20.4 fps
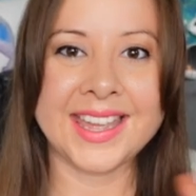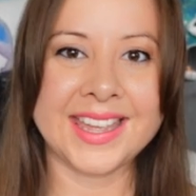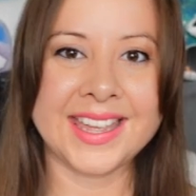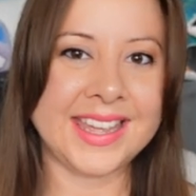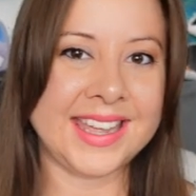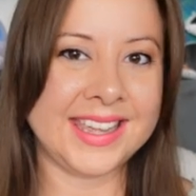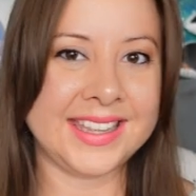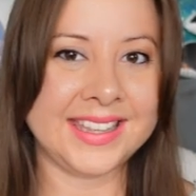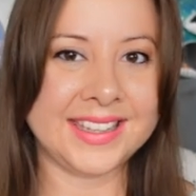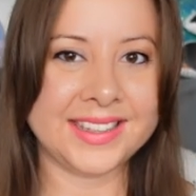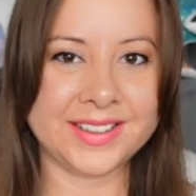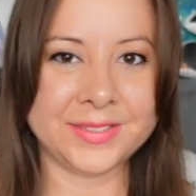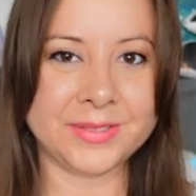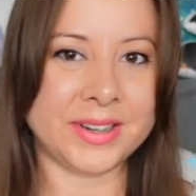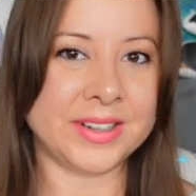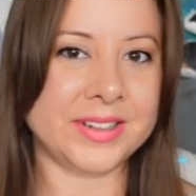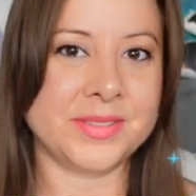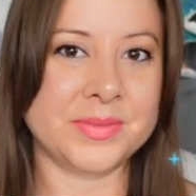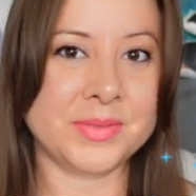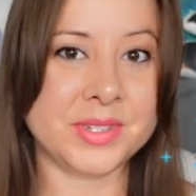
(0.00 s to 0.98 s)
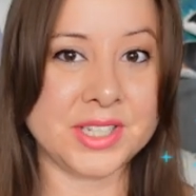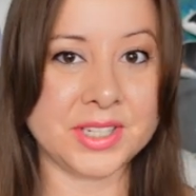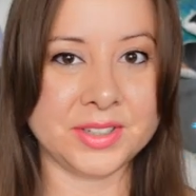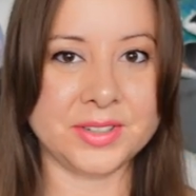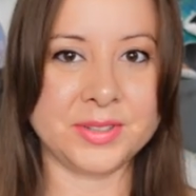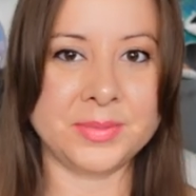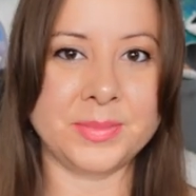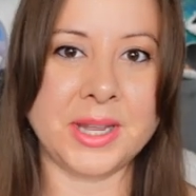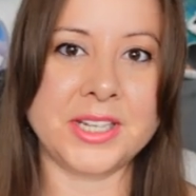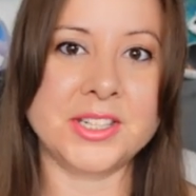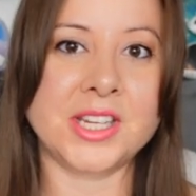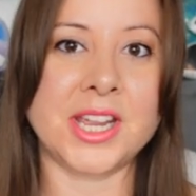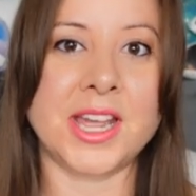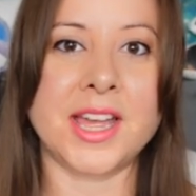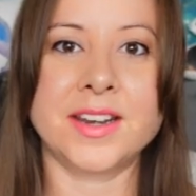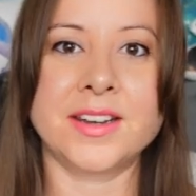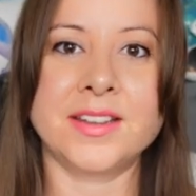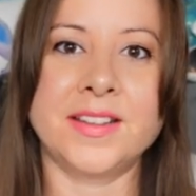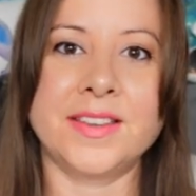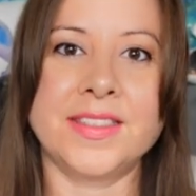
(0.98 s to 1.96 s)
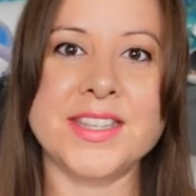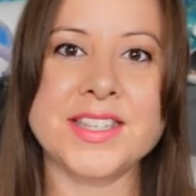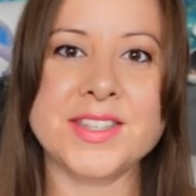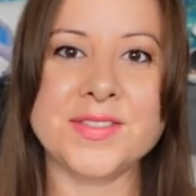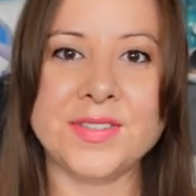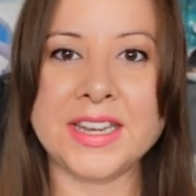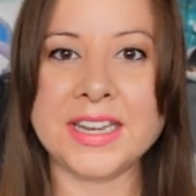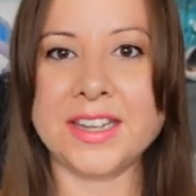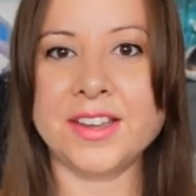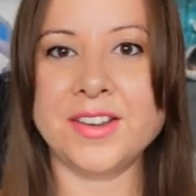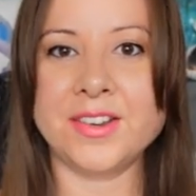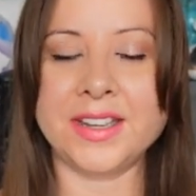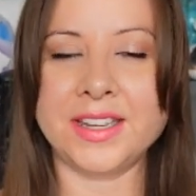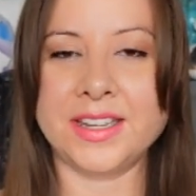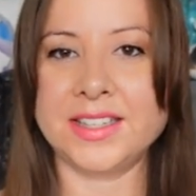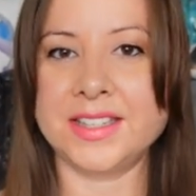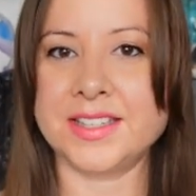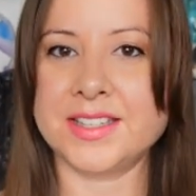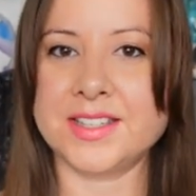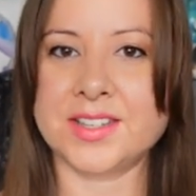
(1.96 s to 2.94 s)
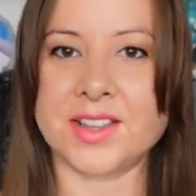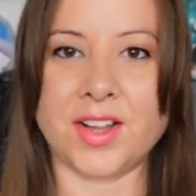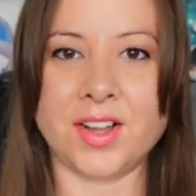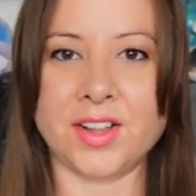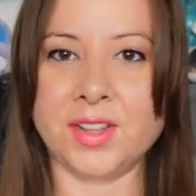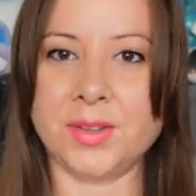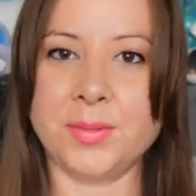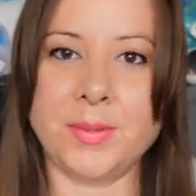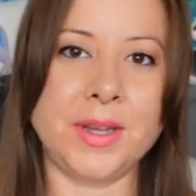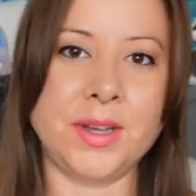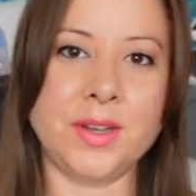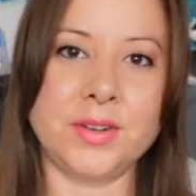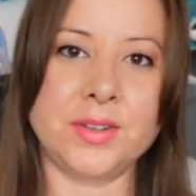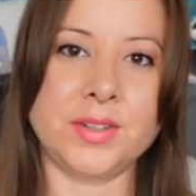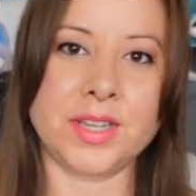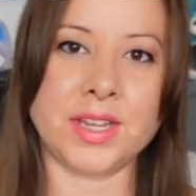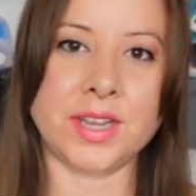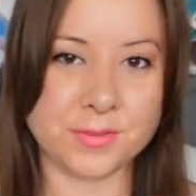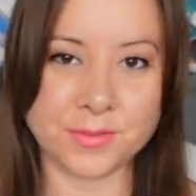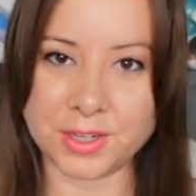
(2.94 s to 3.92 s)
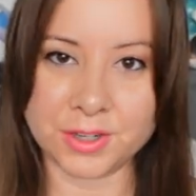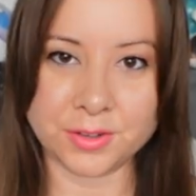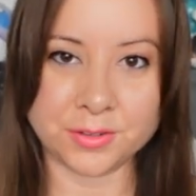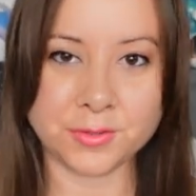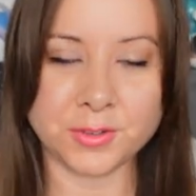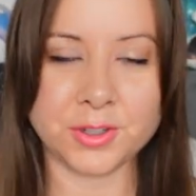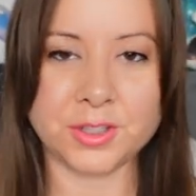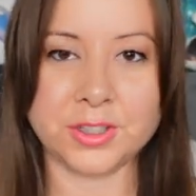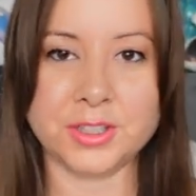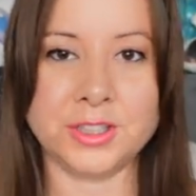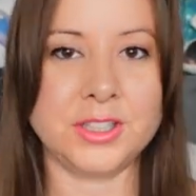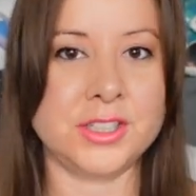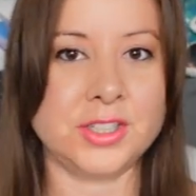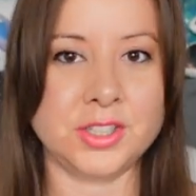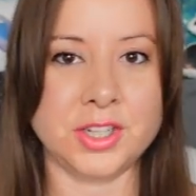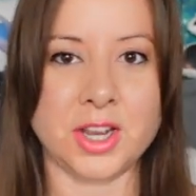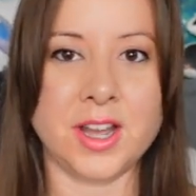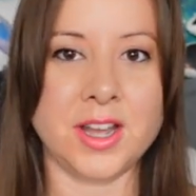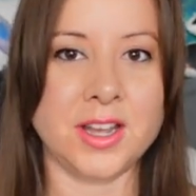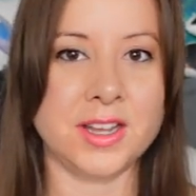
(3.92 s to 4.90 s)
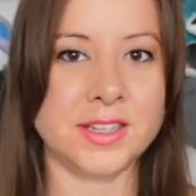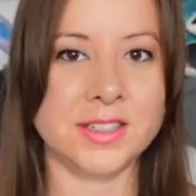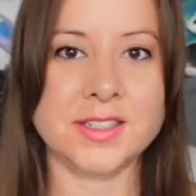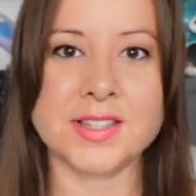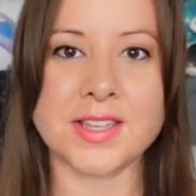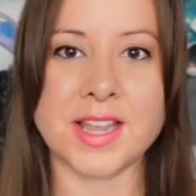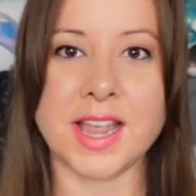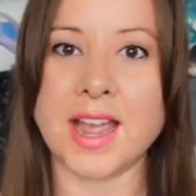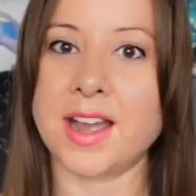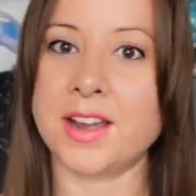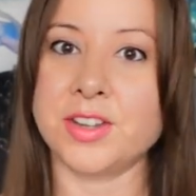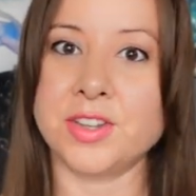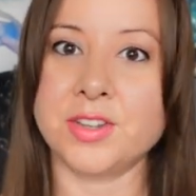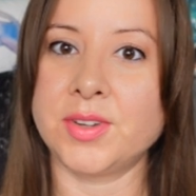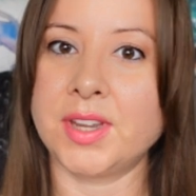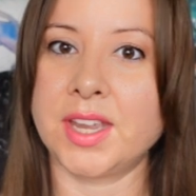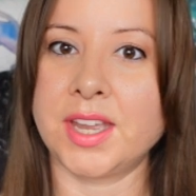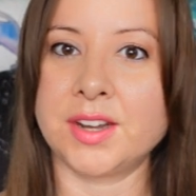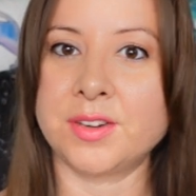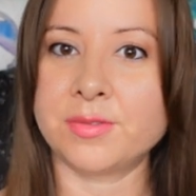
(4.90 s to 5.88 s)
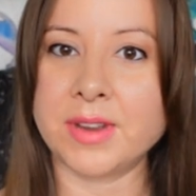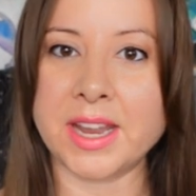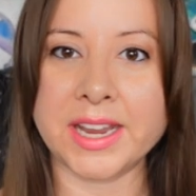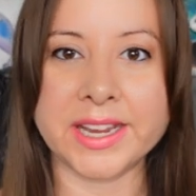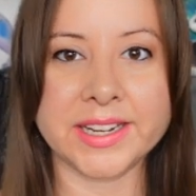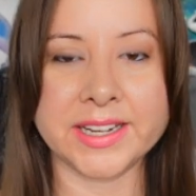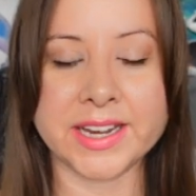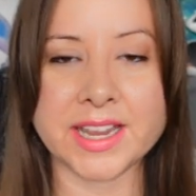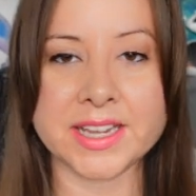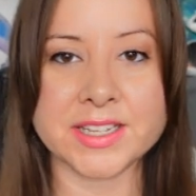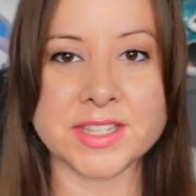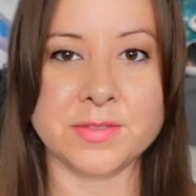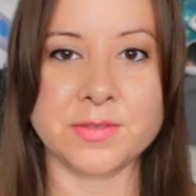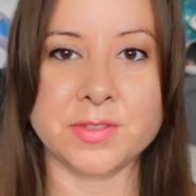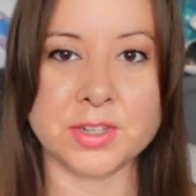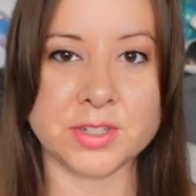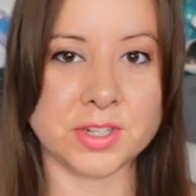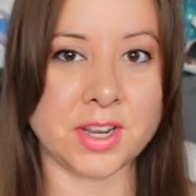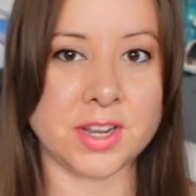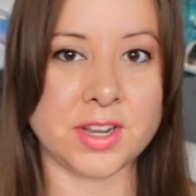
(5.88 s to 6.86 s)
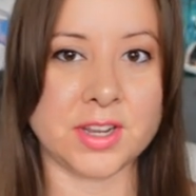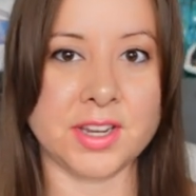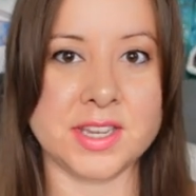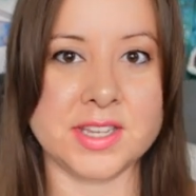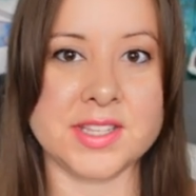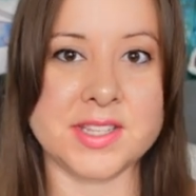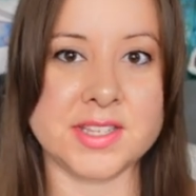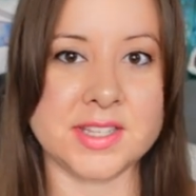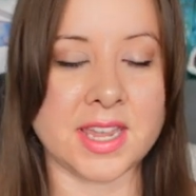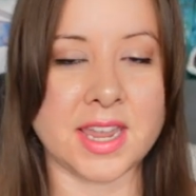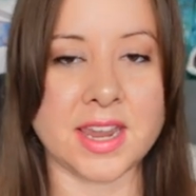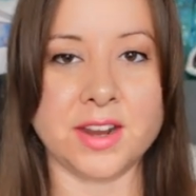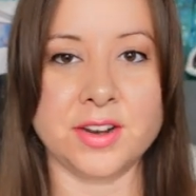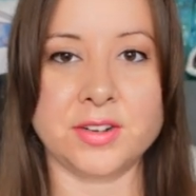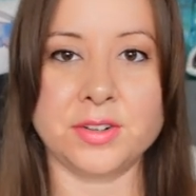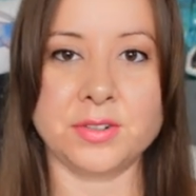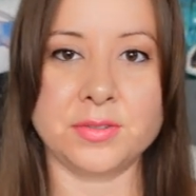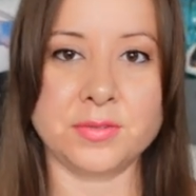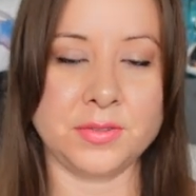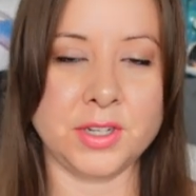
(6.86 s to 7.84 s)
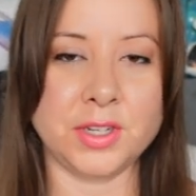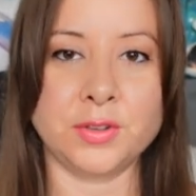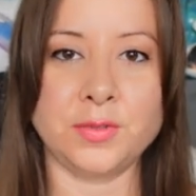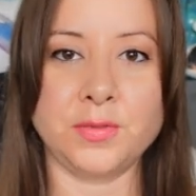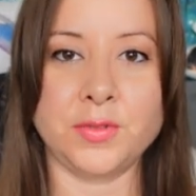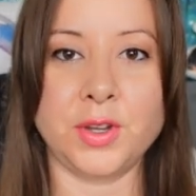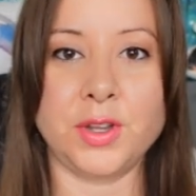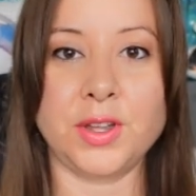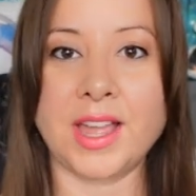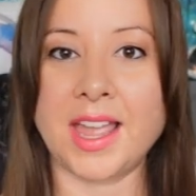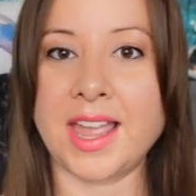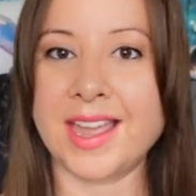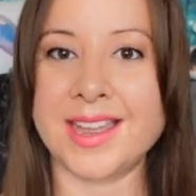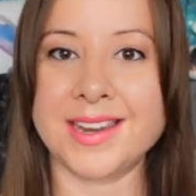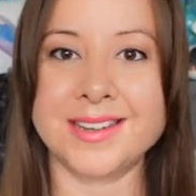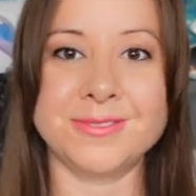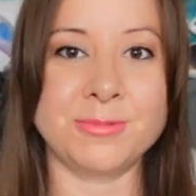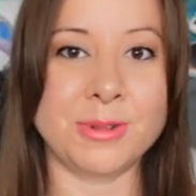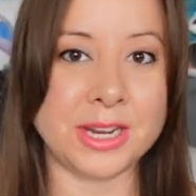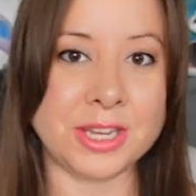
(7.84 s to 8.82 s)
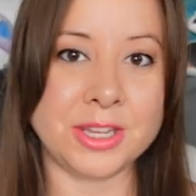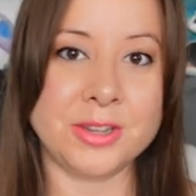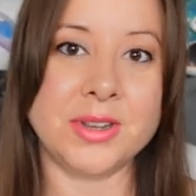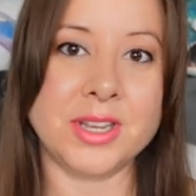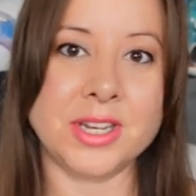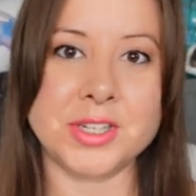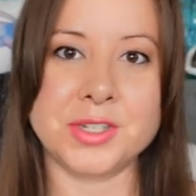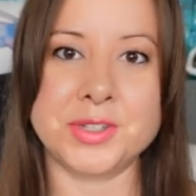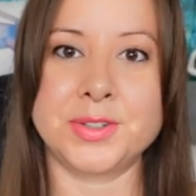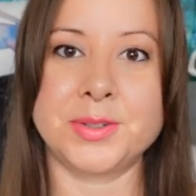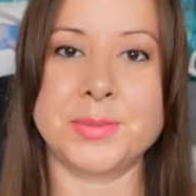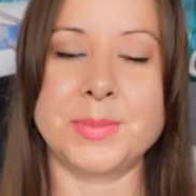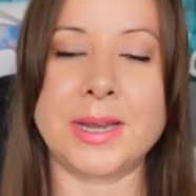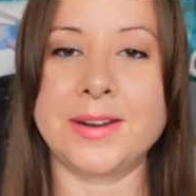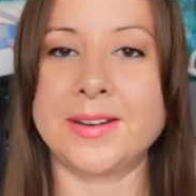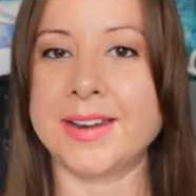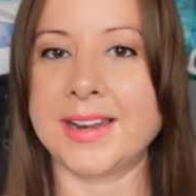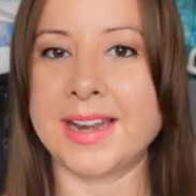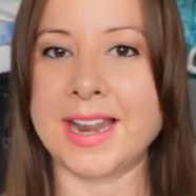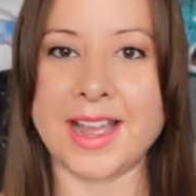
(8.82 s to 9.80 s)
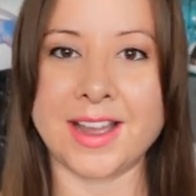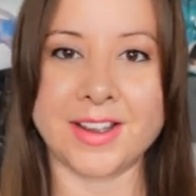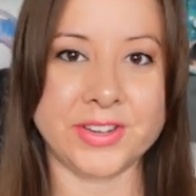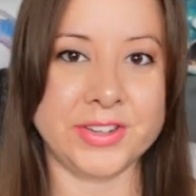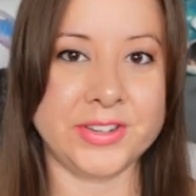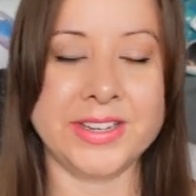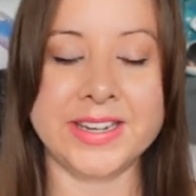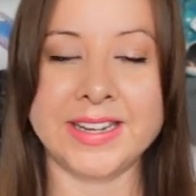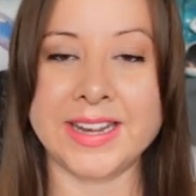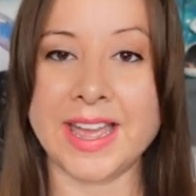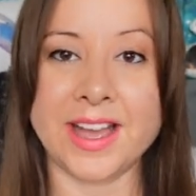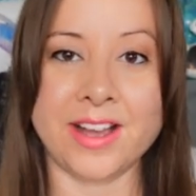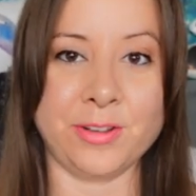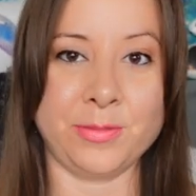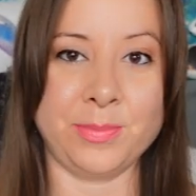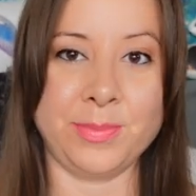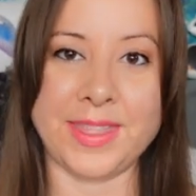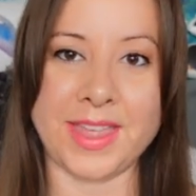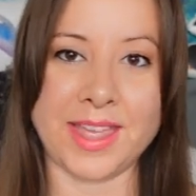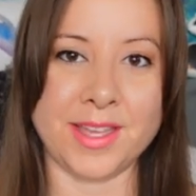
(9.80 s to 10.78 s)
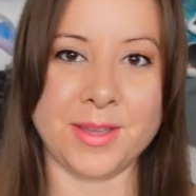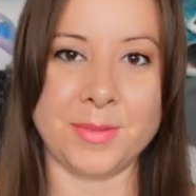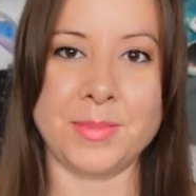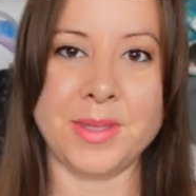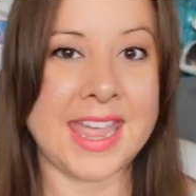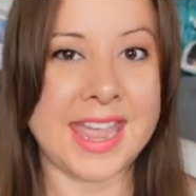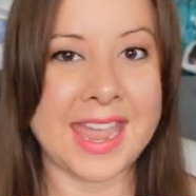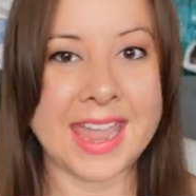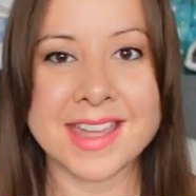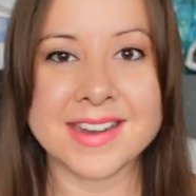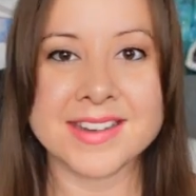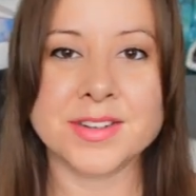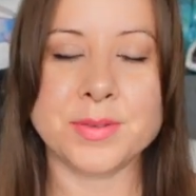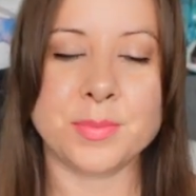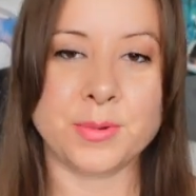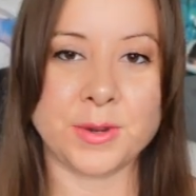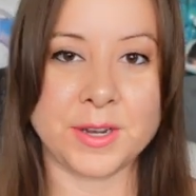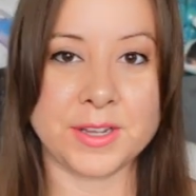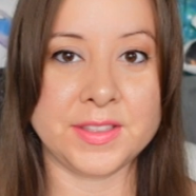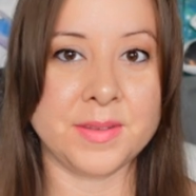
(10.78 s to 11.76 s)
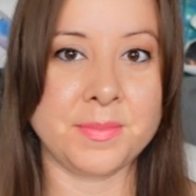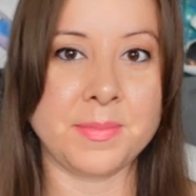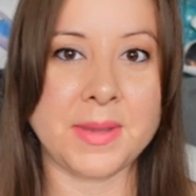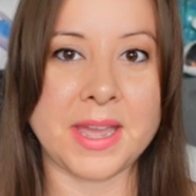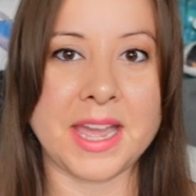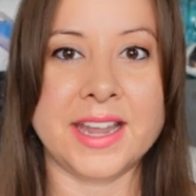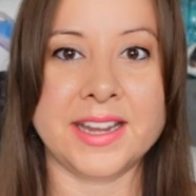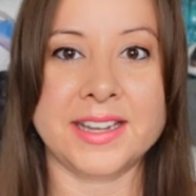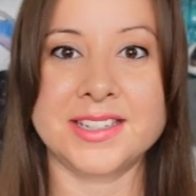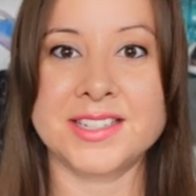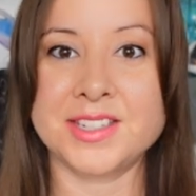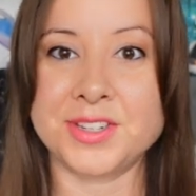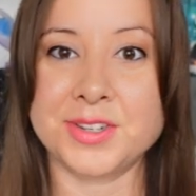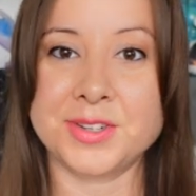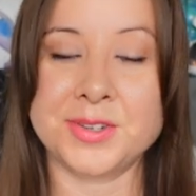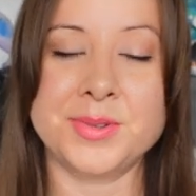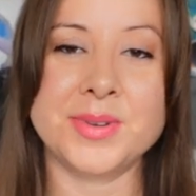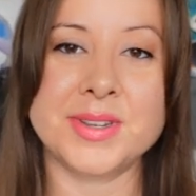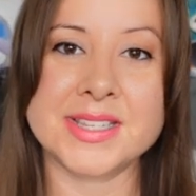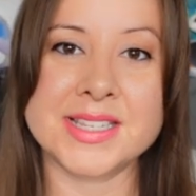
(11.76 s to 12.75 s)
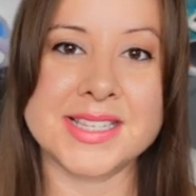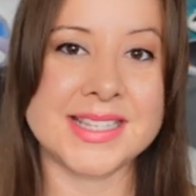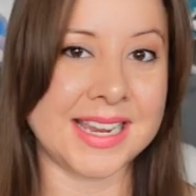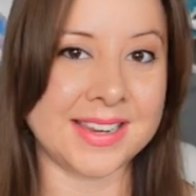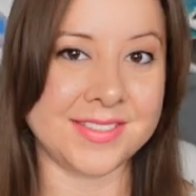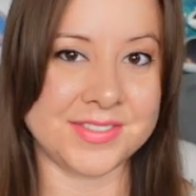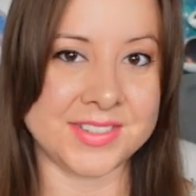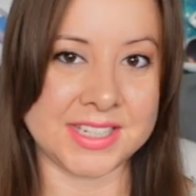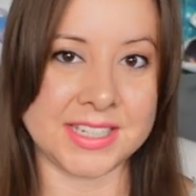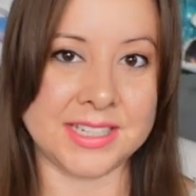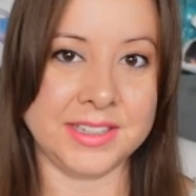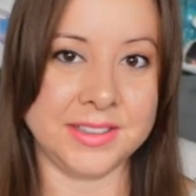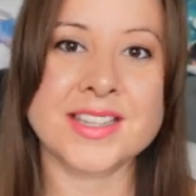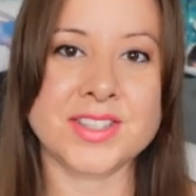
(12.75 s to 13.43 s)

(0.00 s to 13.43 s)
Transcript: Hey, welcome to my channel. This video is all about fearful dogs, how you can recognize if your dog is scared or fearful, and what you can do about it, how you can help them and bring them back to safety.